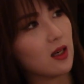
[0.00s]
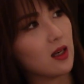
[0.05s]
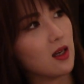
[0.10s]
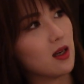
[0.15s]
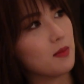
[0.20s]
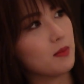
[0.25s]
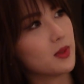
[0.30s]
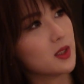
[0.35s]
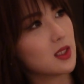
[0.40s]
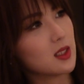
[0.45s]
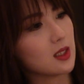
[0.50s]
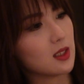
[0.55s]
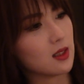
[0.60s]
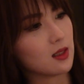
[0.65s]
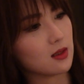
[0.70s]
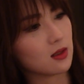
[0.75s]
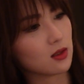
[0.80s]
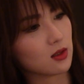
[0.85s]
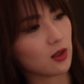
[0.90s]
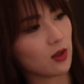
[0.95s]
I am
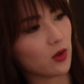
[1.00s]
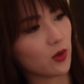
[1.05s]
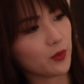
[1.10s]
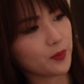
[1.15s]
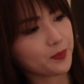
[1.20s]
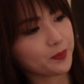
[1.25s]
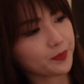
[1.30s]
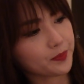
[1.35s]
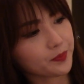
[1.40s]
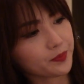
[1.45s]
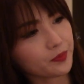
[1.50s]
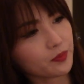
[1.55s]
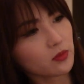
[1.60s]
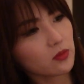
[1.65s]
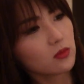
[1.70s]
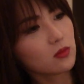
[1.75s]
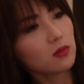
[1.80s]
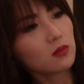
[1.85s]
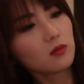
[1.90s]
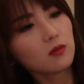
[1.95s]
petite, so
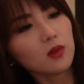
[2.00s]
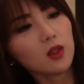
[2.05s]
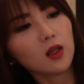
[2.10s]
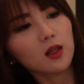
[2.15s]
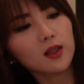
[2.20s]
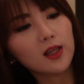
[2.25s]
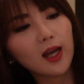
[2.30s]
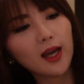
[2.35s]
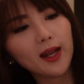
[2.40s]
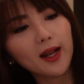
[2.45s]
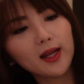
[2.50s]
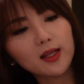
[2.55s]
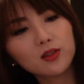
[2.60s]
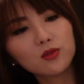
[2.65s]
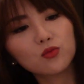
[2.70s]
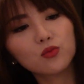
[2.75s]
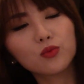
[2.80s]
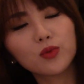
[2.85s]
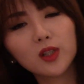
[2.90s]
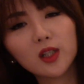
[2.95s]
yeah, it
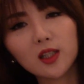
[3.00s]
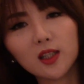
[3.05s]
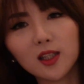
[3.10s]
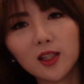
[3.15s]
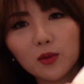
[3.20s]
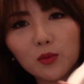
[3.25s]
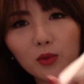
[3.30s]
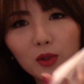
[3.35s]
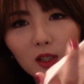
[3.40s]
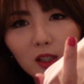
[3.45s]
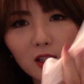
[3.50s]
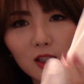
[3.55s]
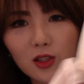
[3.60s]
has really, really